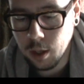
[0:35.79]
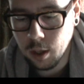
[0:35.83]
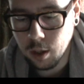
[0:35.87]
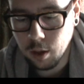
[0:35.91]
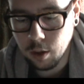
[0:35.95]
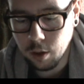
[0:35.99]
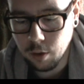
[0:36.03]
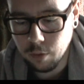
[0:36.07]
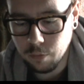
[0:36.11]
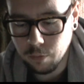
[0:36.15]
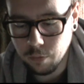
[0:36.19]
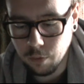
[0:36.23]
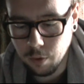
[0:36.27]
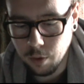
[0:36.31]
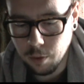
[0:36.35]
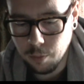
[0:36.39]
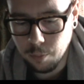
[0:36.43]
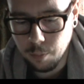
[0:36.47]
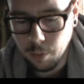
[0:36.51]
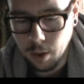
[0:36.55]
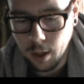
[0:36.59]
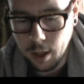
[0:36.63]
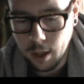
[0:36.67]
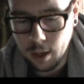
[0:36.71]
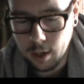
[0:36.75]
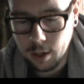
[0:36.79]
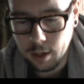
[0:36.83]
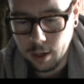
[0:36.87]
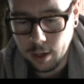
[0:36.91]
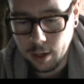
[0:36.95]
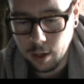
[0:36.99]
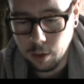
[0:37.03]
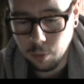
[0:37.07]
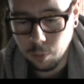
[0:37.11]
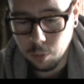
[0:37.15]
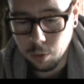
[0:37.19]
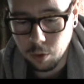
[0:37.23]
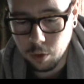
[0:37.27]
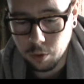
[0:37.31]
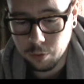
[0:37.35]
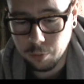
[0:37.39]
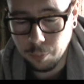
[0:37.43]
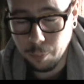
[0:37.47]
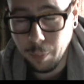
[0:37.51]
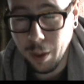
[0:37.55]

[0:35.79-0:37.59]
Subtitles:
and it was